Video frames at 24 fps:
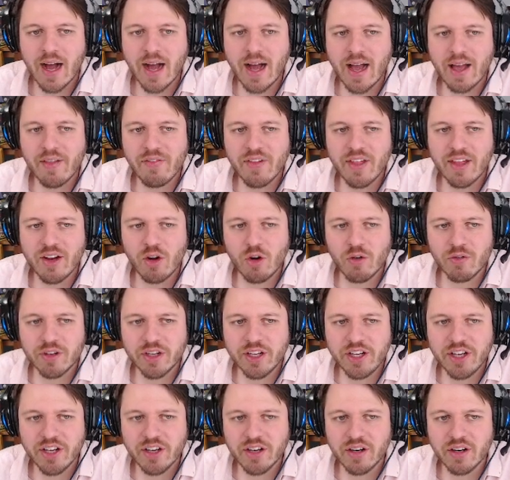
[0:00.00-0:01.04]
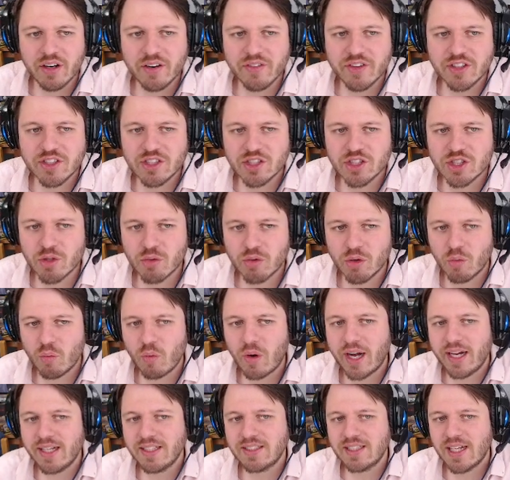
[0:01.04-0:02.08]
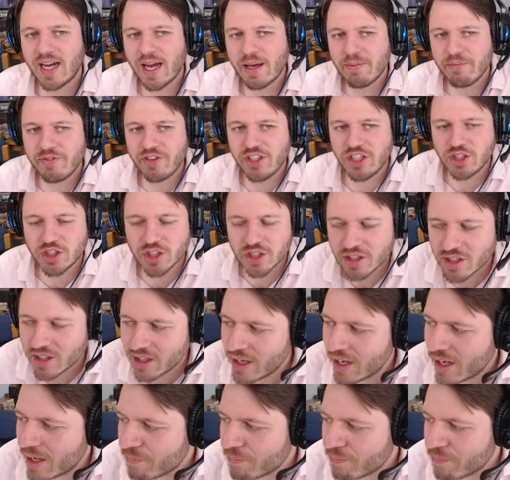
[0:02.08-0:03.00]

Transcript: And then over here, this is the rewind time feature.